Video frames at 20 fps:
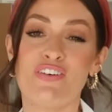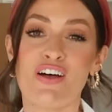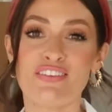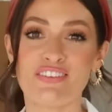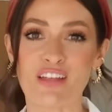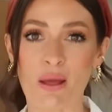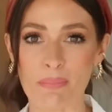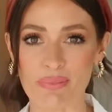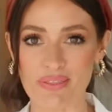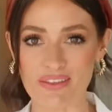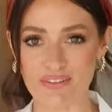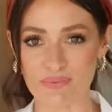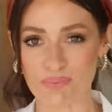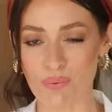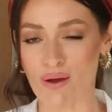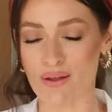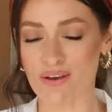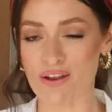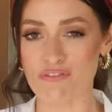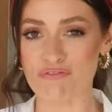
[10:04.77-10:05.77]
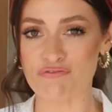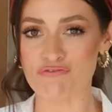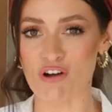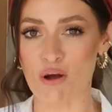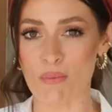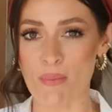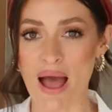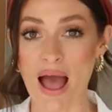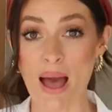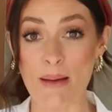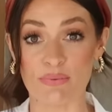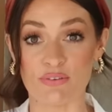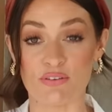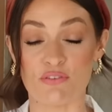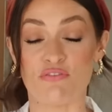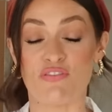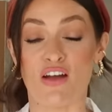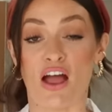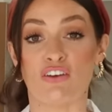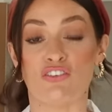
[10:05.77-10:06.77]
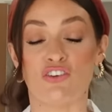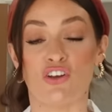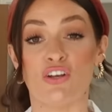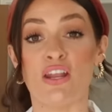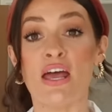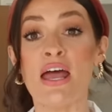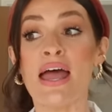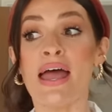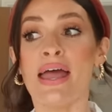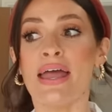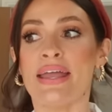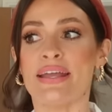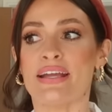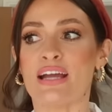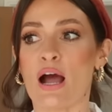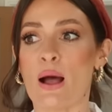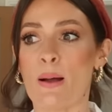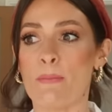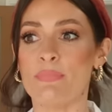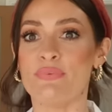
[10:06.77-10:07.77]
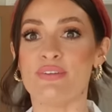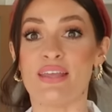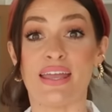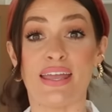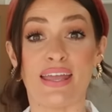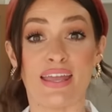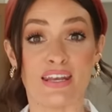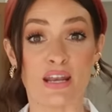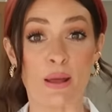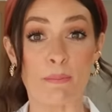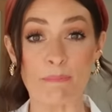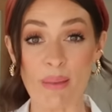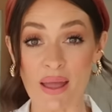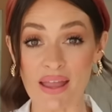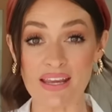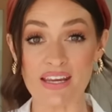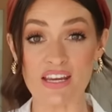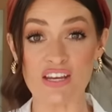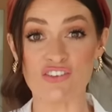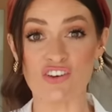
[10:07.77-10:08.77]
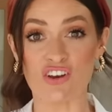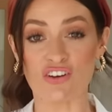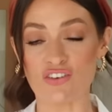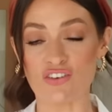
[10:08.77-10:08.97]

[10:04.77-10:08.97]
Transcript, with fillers: First up, this one from Amazon Fashion. It comes in beige,